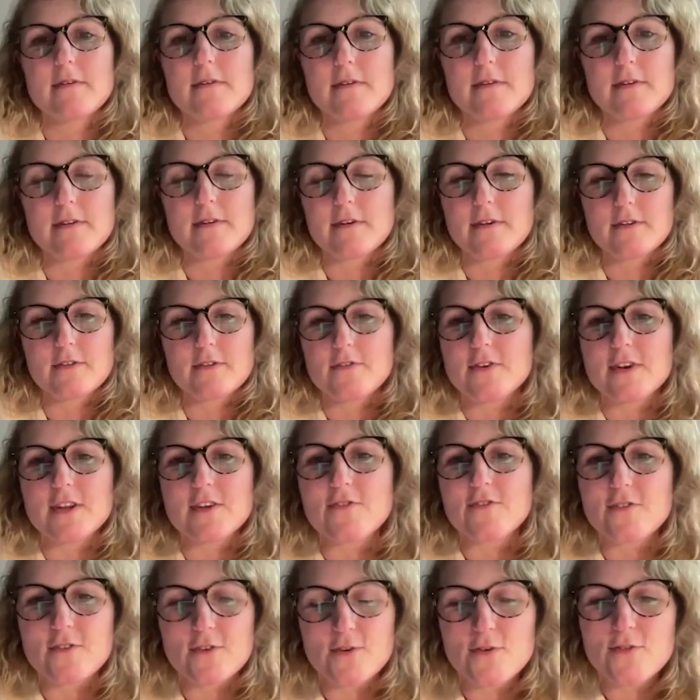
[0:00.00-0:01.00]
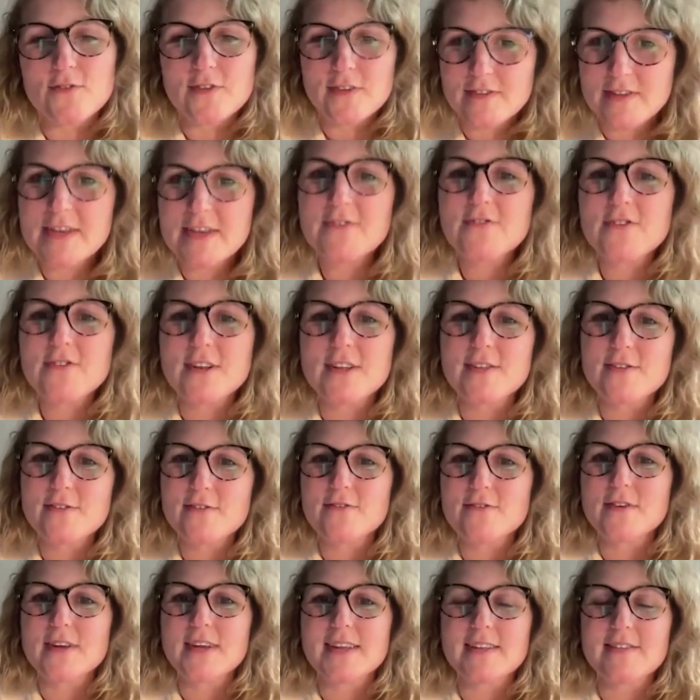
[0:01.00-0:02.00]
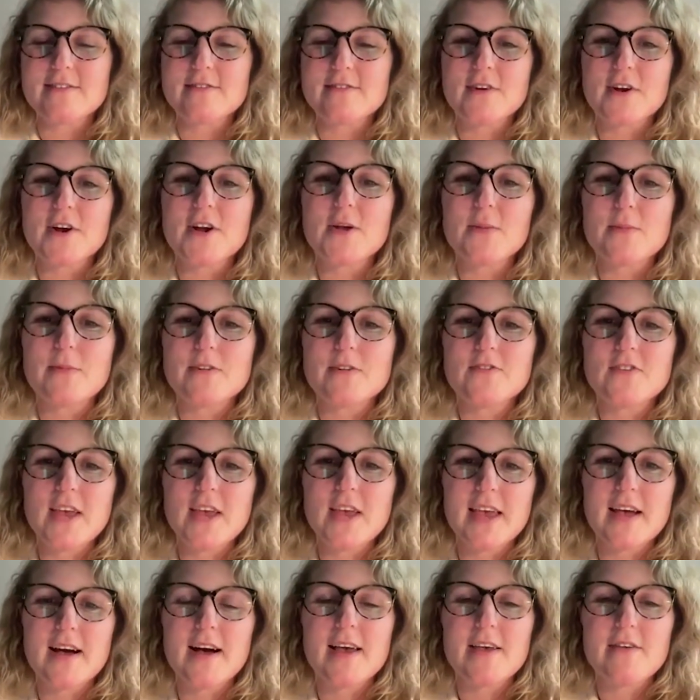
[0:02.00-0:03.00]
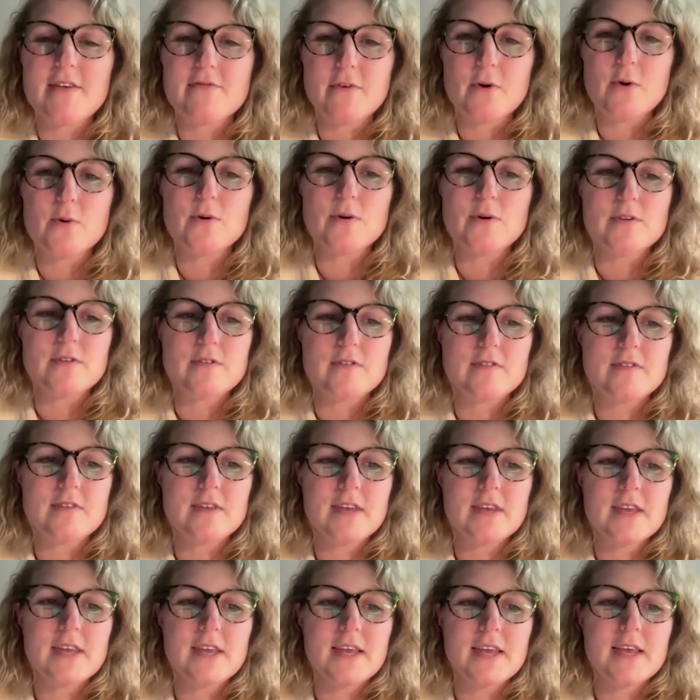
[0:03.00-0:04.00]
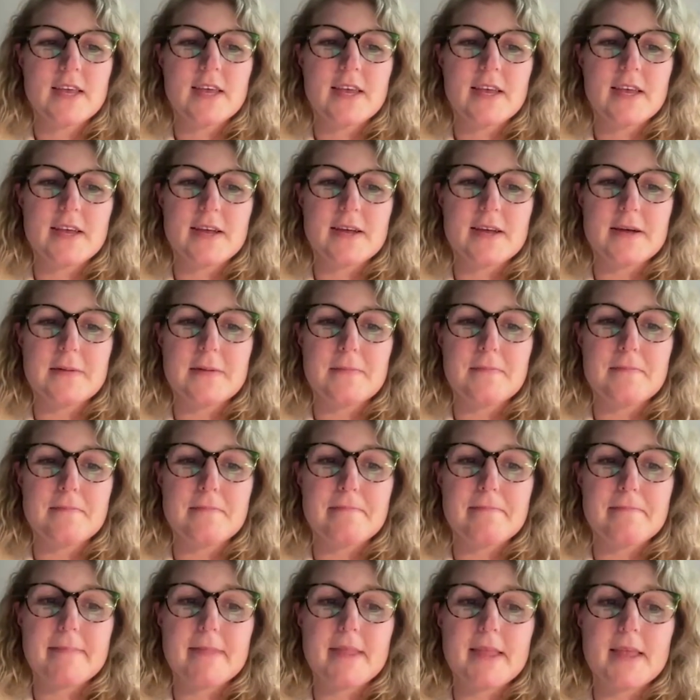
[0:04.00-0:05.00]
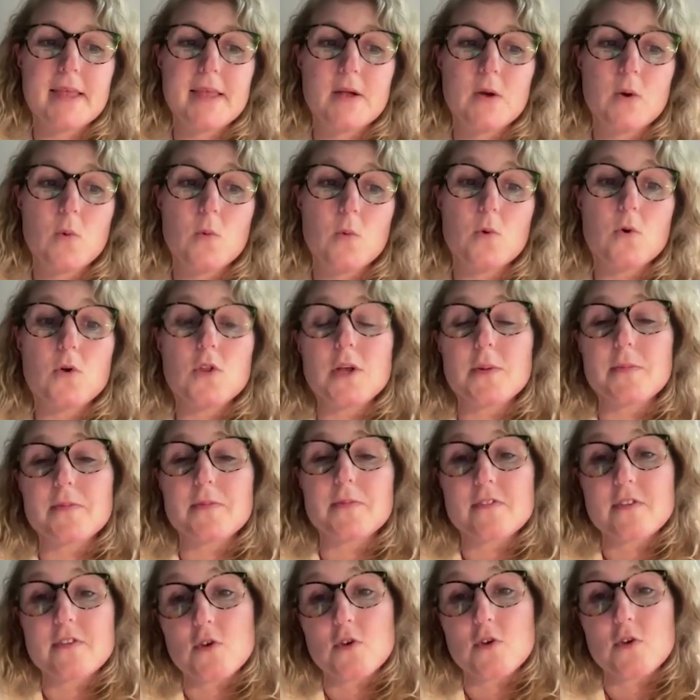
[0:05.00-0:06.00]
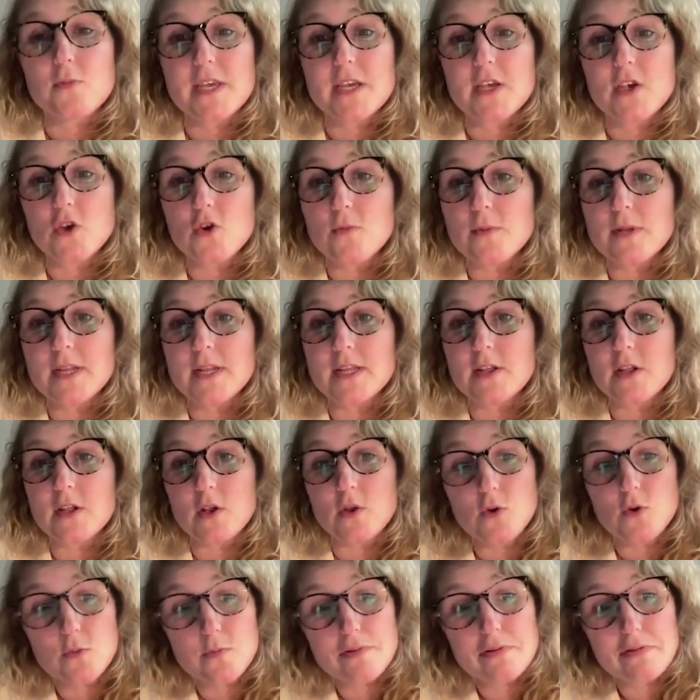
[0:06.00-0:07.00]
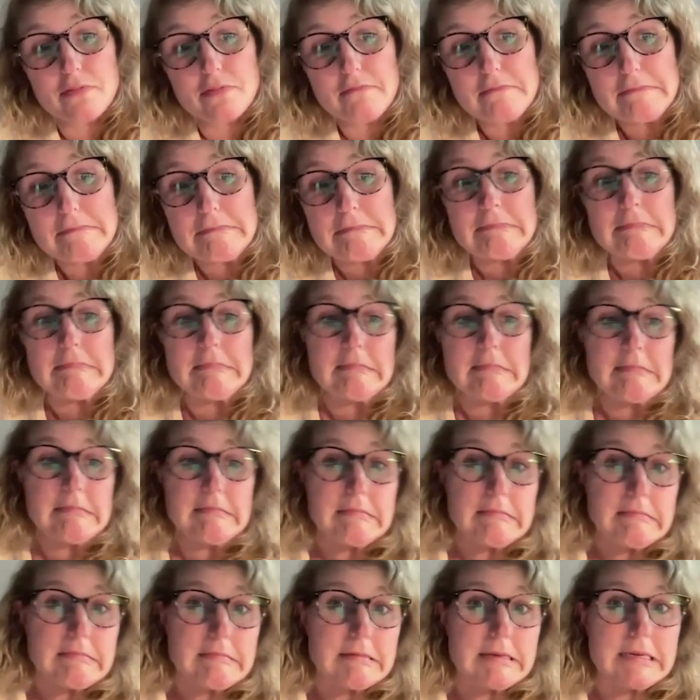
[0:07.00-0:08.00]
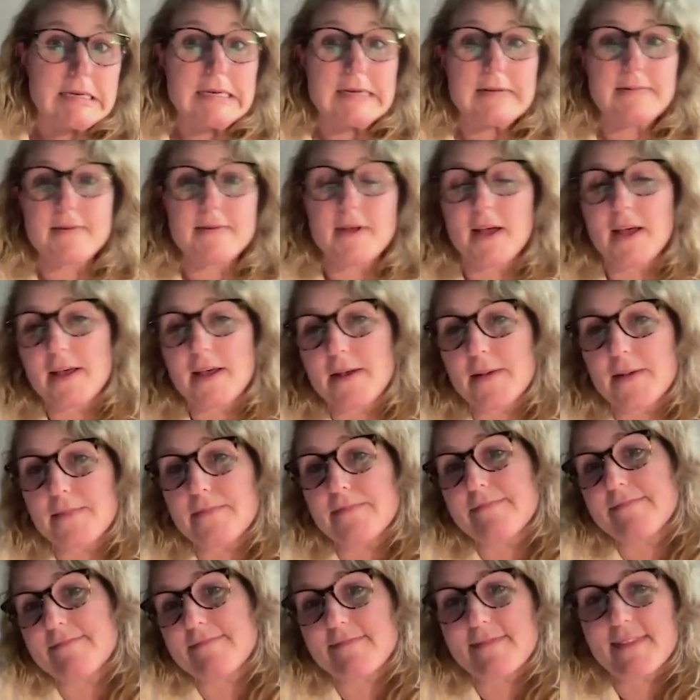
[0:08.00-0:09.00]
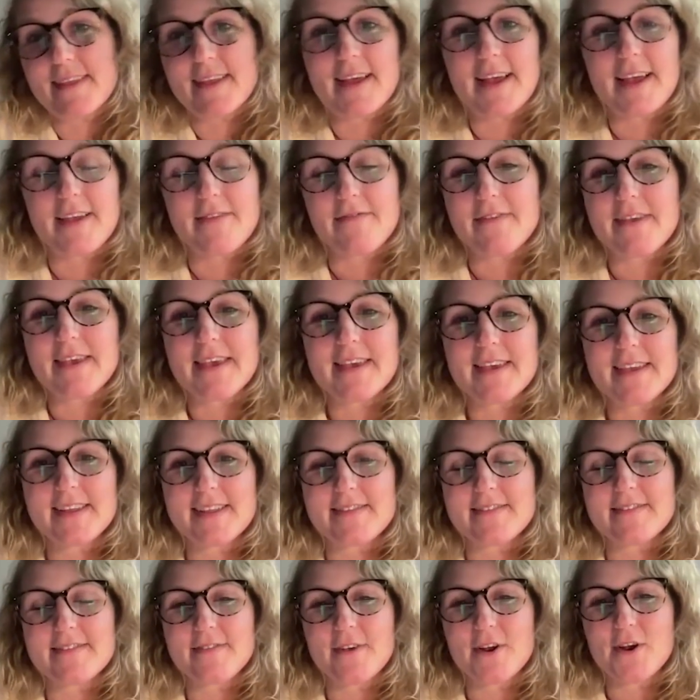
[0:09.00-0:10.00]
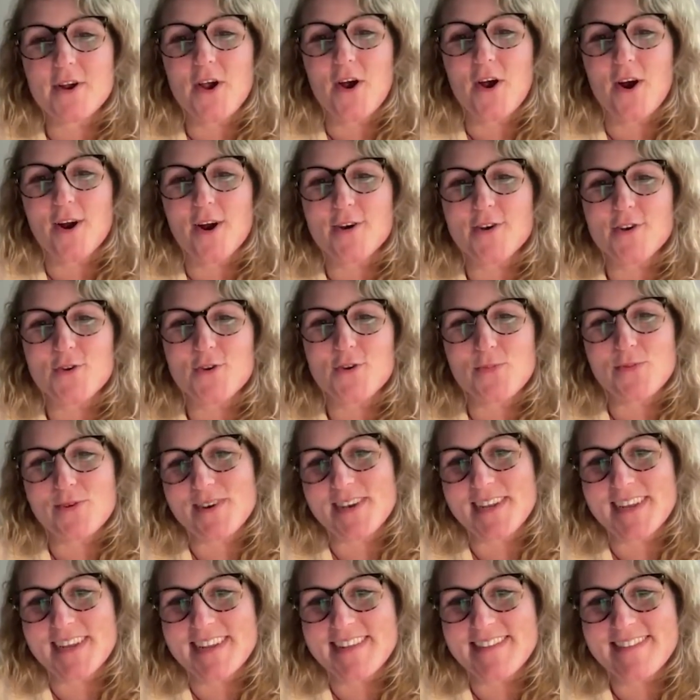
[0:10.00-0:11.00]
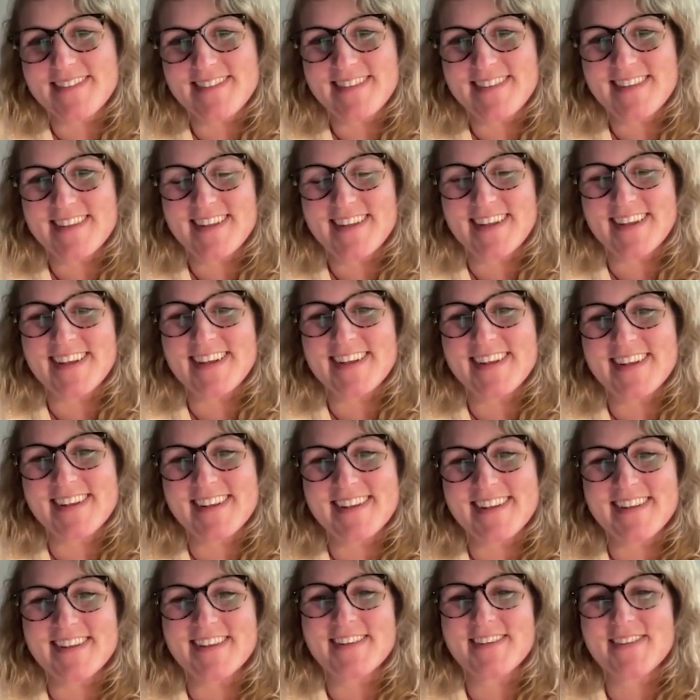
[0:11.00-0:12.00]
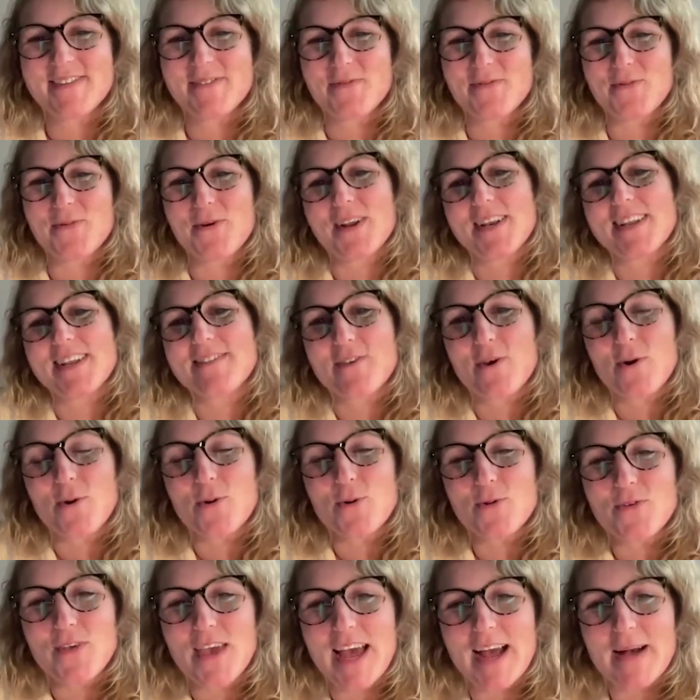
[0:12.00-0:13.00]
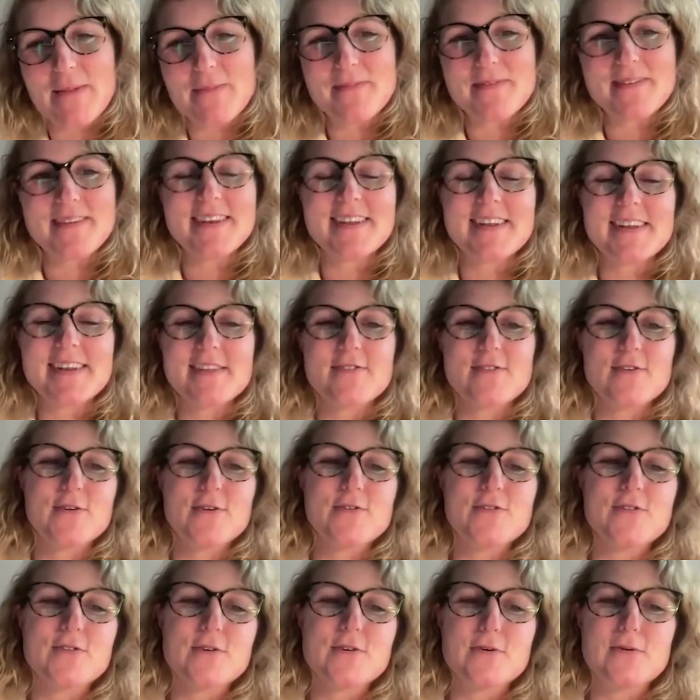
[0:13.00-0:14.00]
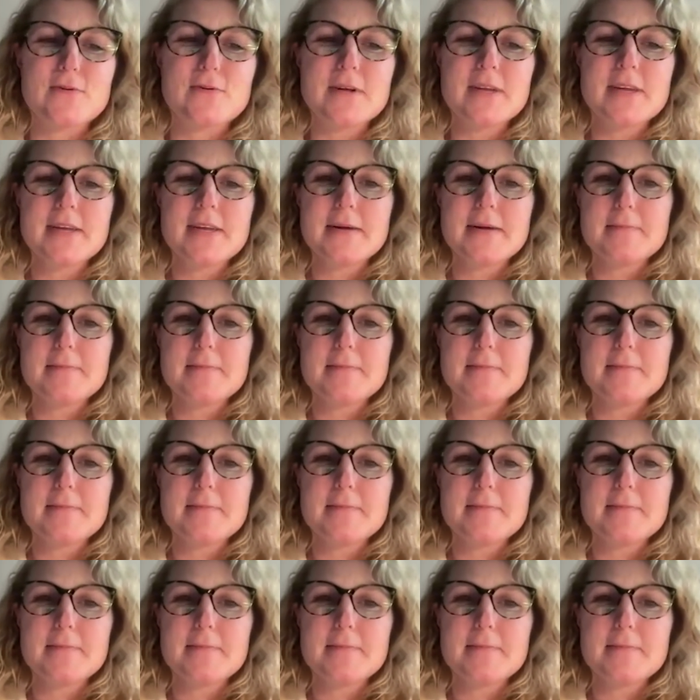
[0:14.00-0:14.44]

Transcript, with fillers: a traditional translation industry. It's very much A I focused. Um, will there still be a human in the loop? Yeah, um, I think it's very hard to predict uh, what is going to happen. And it's also